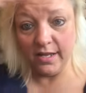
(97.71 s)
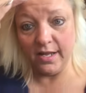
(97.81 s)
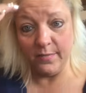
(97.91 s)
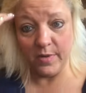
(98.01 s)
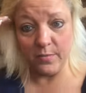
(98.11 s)

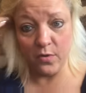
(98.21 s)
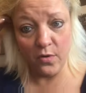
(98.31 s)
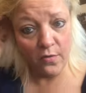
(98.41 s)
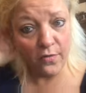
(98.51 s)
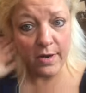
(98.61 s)
Um,
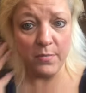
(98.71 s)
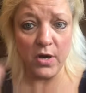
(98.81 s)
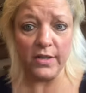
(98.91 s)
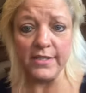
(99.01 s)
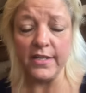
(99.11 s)
I'm over at
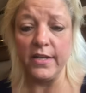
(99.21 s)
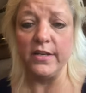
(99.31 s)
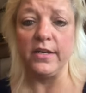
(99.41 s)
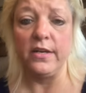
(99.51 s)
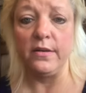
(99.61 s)
Marlin's
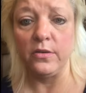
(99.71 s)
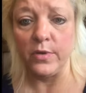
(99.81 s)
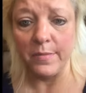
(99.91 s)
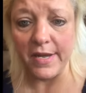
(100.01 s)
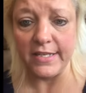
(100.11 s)
getting a
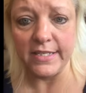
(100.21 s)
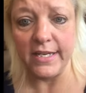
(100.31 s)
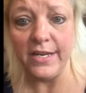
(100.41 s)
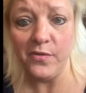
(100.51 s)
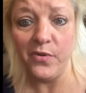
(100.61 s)
quick bite to
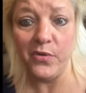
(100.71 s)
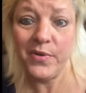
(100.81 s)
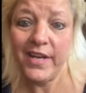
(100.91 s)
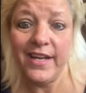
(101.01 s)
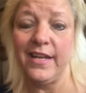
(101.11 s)
eat real
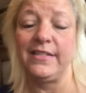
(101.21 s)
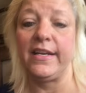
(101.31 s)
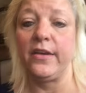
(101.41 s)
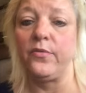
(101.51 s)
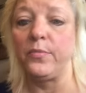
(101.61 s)
quick because
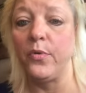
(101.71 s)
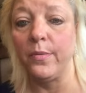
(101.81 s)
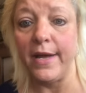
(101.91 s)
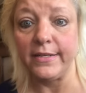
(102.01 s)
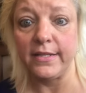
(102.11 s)
I got to
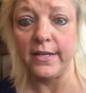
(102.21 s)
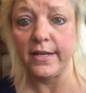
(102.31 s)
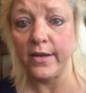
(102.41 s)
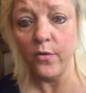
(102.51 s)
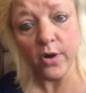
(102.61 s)
report back to the
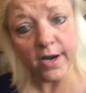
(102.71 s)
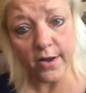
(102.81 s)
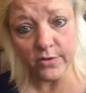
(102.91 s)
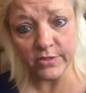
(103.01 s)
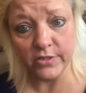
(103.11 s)

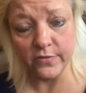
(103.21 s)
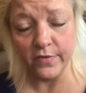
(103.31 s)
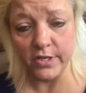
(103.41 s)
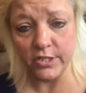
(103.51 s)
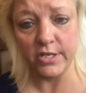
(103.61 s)
courthouse to
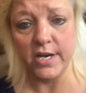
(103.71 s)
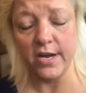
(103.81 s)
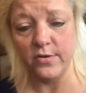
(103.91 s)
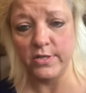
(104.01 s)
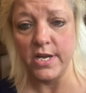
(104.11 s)
finish
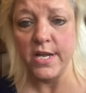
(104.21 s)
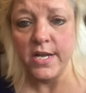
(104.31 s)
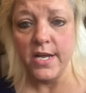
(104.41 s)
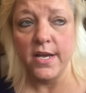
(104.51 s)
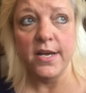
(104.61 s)
out
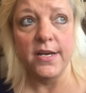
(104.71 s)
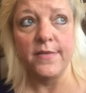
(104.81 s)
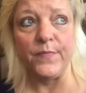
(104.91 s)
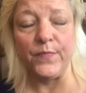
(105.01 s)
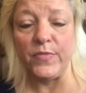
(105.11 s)

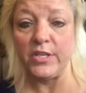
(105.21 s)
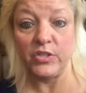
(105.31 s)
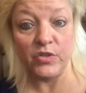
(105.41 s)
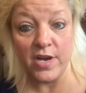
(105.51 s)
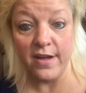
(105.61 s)
um,
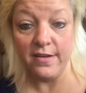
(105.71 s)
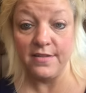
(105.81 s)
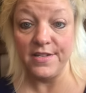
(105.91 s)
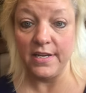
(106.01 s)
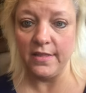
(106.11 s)
this
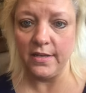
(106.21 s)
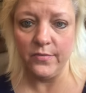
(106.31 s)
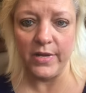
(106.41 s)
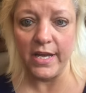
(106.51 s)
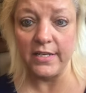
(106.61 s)
trial and
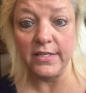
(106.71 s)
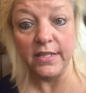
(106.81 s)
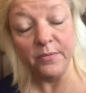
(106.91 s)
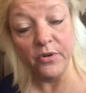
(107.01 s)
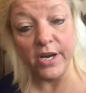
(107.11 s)
then we got to
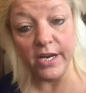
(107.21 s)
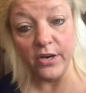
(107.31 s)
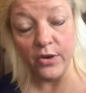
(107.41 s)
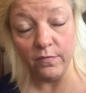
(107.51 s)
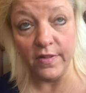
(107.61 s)
deliberate
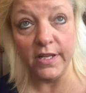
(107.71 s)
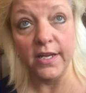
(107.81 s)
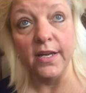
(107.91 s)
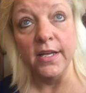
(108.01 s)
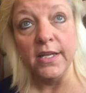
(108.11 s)
and
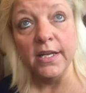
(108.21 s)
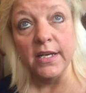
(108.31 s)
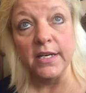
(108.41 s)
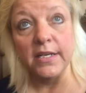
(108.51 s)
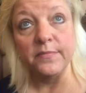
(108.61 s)
hopefully
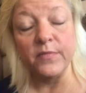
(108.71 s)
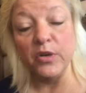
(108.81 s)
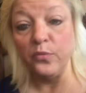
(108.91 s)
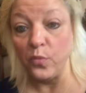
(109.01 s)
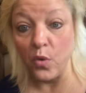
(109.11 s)
um,
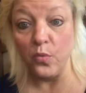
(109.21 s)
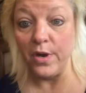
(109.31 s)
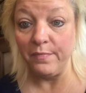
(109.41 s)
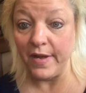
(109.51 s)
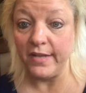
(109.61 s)
it won't
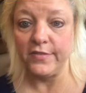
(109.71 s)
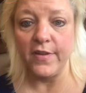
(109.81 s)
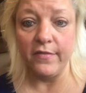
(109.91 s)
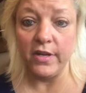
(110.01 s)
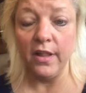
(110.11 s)
run past
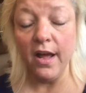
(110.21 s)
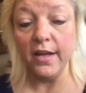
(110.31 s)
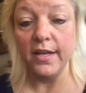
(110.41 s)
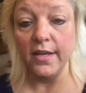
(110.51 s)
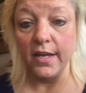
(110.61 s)
5 o'clock
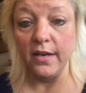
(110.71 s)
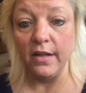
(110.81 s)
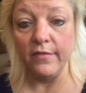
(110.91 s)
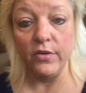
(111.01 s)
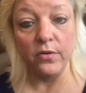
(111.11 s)
and I'll
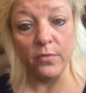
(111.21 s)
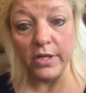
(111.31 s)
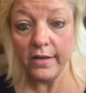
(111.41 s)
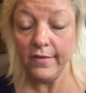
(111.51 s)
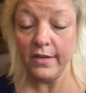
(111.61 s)
have a
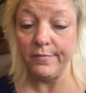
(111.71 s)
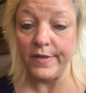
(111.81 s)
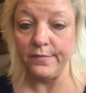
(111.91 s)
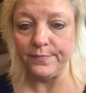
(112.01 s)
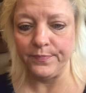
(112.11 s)
normal evening but